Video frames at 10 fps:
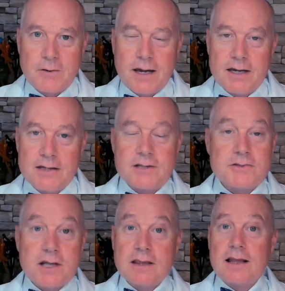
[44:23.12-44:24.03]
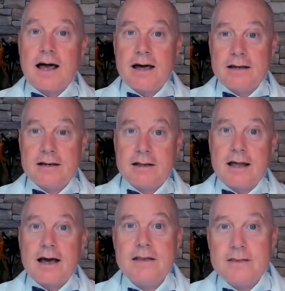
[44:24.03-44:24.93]
Okay, so there's a lot,
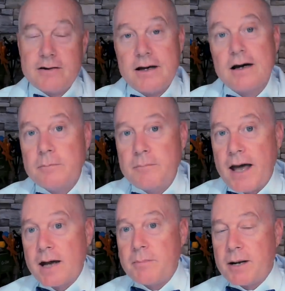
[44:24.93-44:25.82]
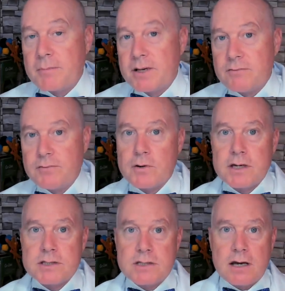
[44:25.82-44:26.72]
lot in there to unpack, but I'm going to
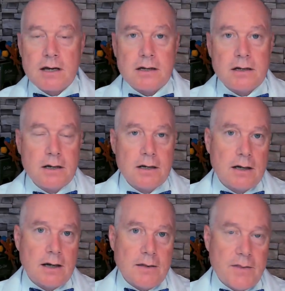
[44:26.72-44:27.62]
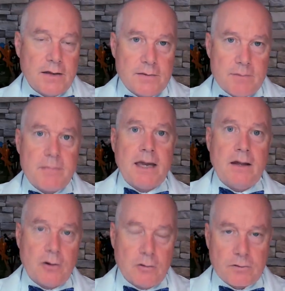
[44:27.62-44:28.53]
focus on I think the
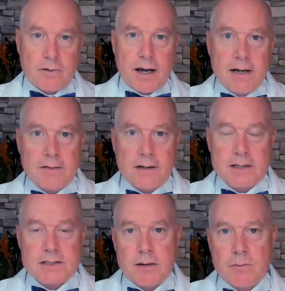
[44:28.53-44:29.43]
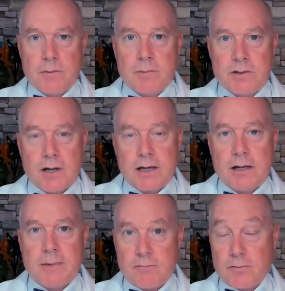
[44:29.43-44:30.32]
main overriding thing is that we've been
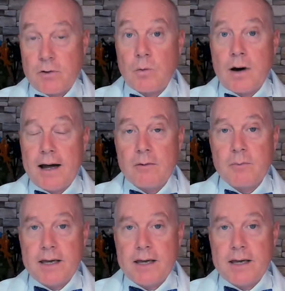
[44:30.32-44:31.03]
talking about for a while.